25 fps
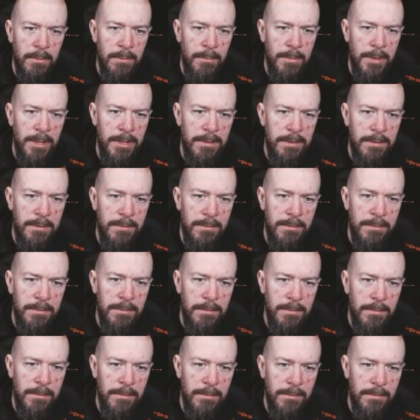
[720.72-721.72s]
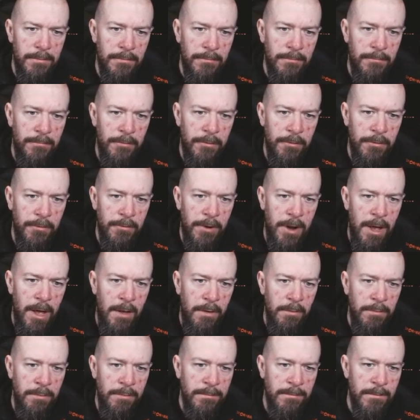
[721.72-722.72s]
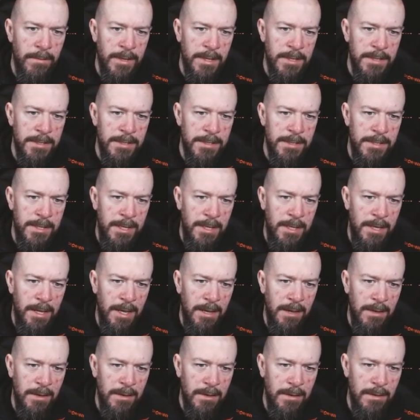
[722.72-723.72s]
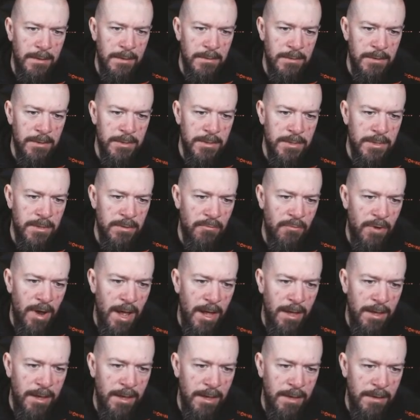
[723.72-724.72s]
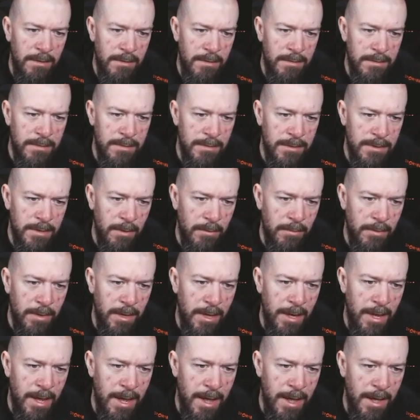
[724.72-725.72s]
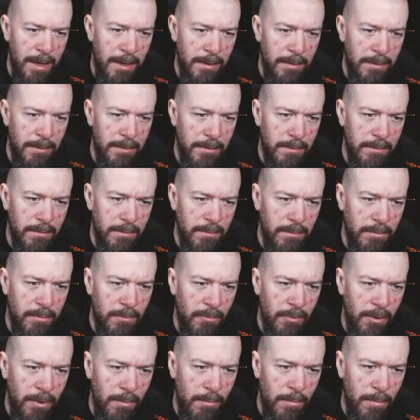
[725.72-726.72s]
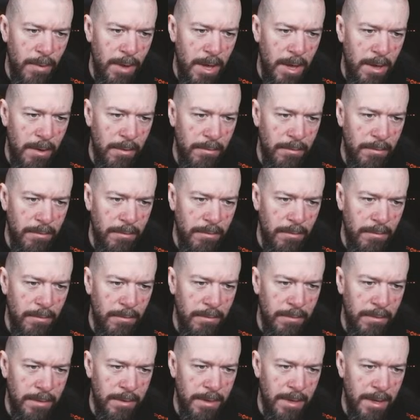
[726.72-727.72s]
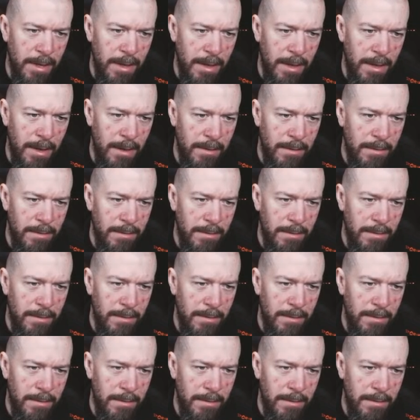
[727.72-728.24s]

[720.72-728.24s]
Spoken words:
a bit further out so I can see, and just drag it so that I crop out all the